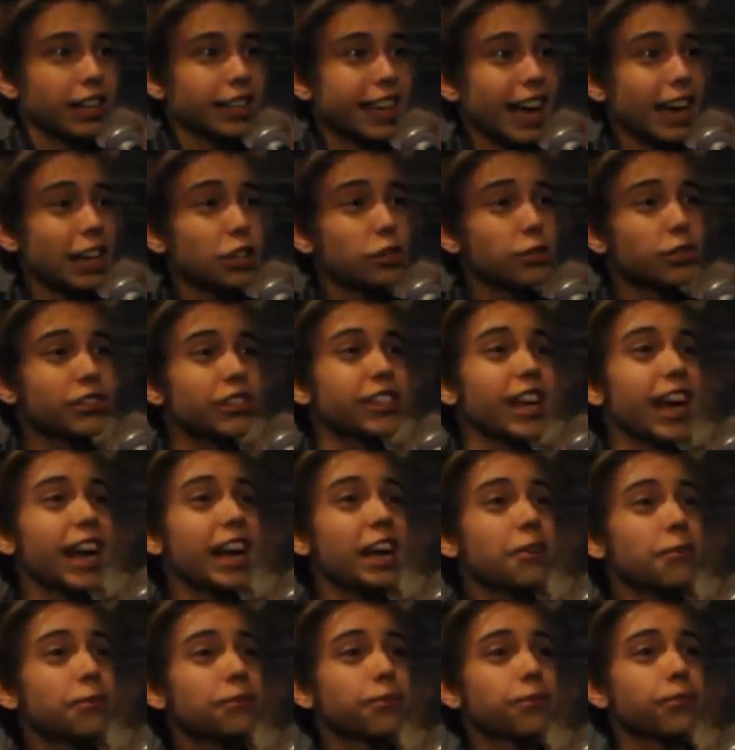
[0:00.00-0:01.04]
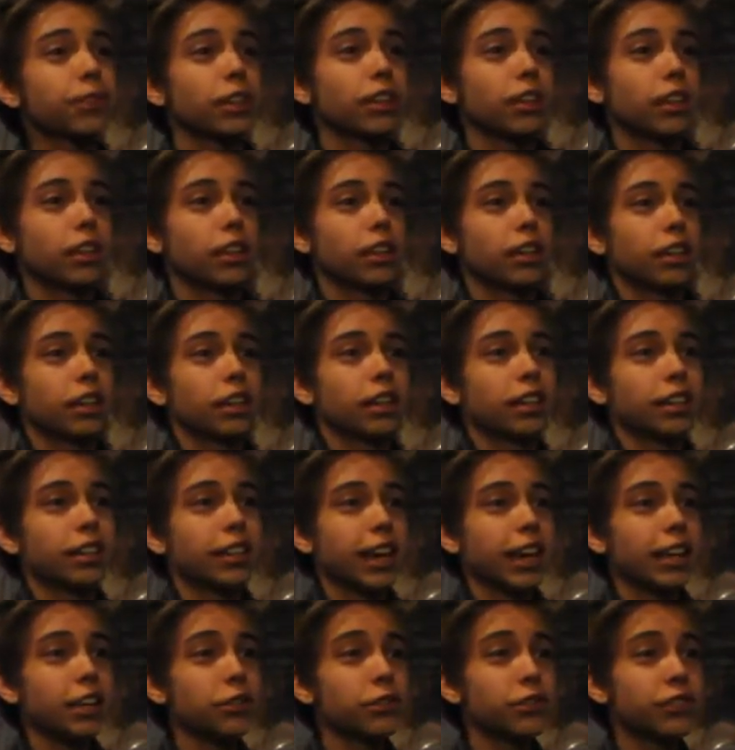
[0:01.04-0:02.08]
Can you save?
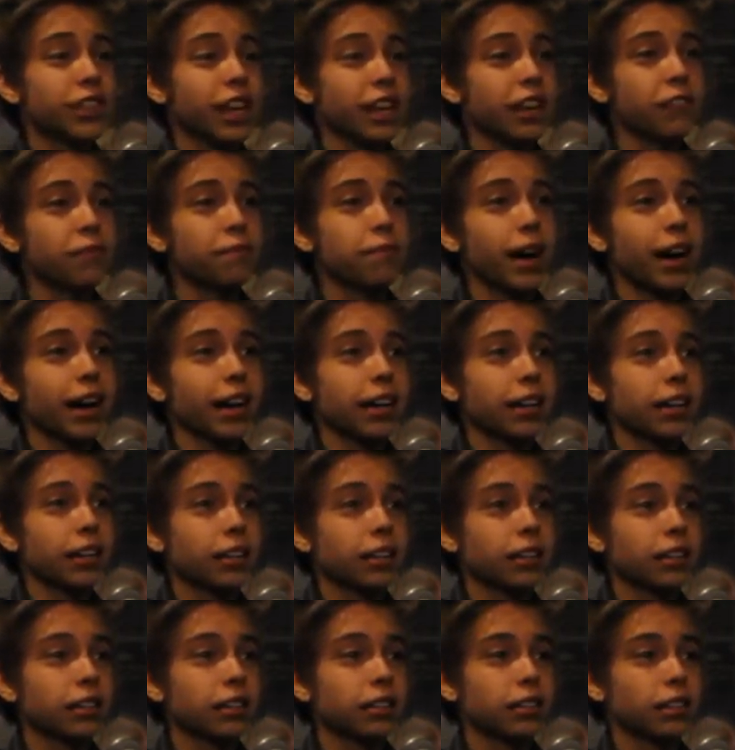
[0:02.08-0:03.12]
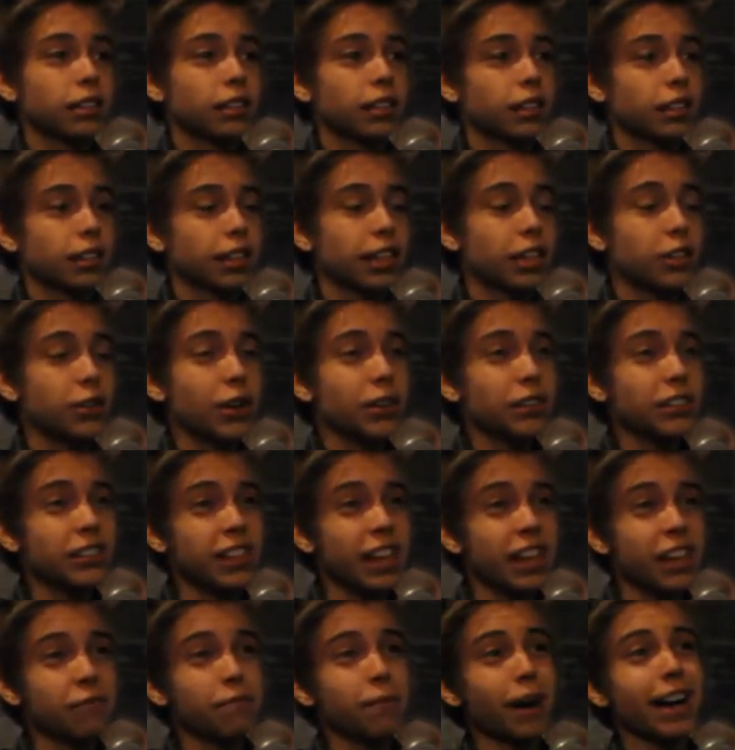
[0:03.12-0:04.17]
Can you save my? Can you
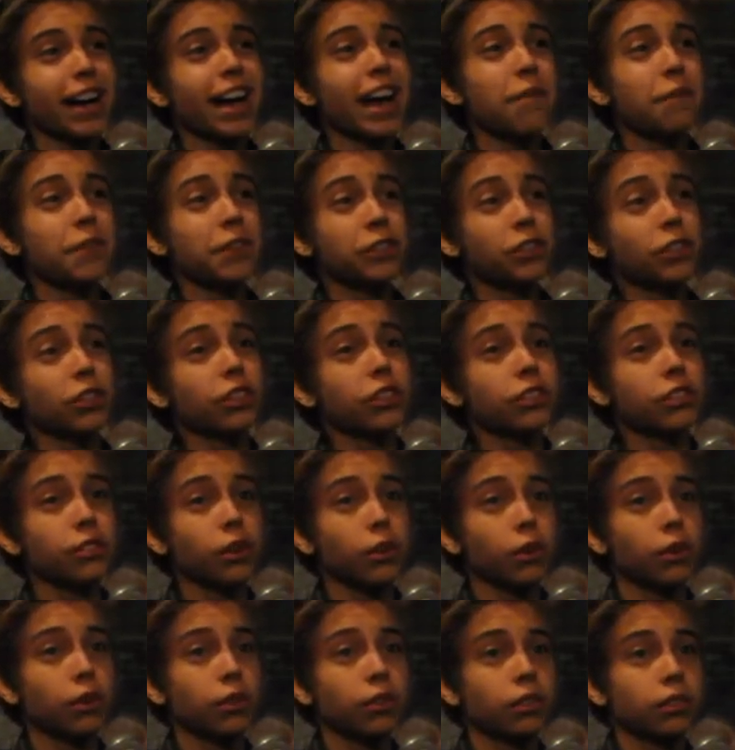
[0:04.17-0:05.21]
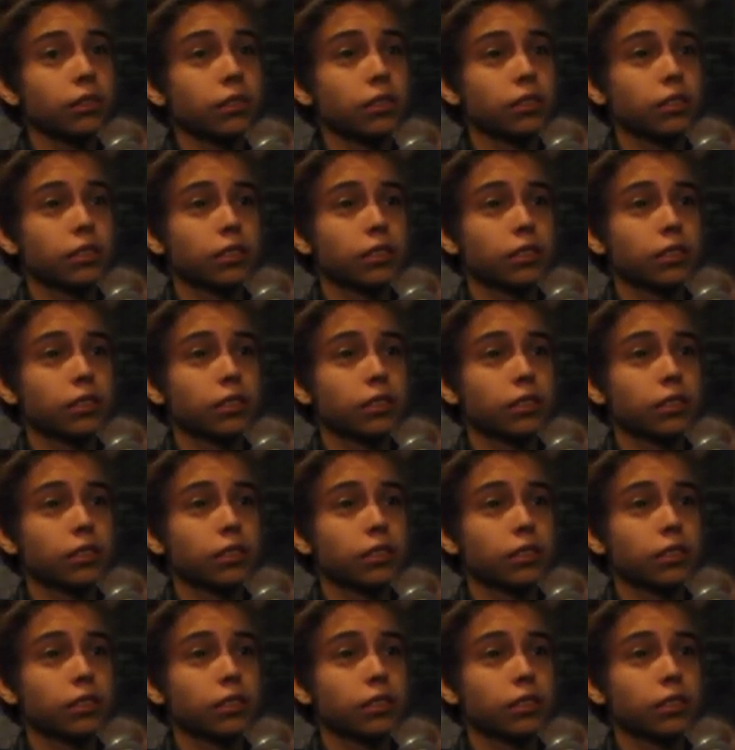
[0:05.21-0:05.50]
save my heavy, dirty soul?